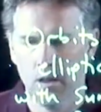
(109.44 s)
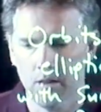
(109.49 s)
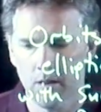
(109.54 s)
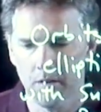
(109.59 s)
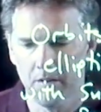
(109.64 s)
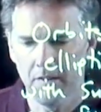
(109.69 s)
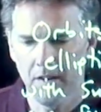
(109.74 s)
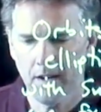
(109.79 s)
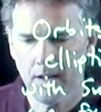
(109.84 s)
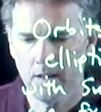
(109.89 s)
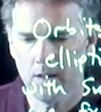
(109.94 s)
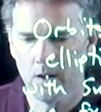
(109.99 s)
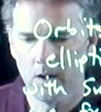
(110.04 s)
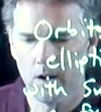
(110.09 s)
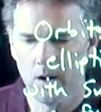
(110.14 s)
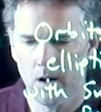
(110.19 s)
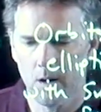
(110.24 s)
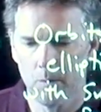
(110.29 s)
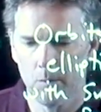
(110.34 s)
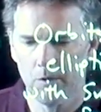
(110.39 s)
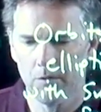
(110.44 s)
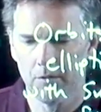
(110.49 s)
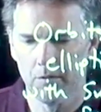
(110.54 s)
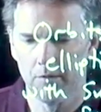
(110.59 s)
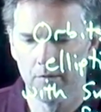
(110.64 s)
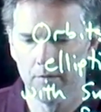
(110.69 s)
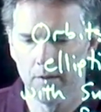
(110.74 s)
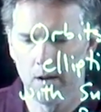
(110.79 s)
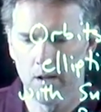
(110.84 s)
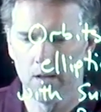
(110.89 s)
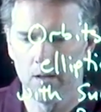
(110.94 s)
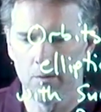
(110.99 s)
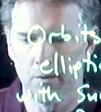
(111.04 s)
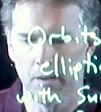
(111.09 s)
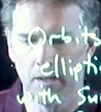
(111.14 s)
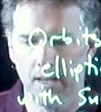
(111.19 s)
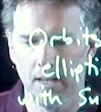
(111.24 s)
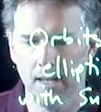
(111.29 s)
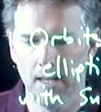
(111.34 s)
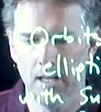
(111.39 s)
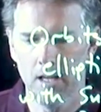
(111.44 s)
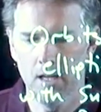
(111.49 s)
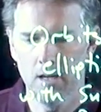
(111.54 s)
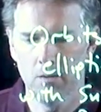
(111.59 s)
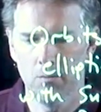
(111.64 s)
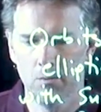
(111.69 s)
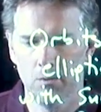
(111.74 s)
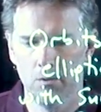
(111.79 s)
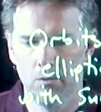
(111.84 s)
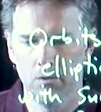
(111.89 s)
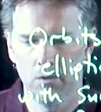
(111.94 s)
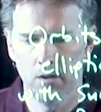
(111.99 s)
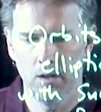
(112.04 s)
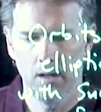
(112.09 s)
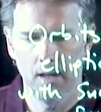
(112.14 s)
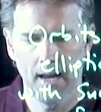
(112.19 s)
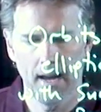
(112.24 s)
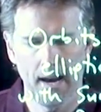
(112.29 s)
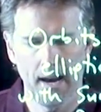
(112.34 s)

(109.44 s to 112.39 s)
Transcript: The second law was the following equal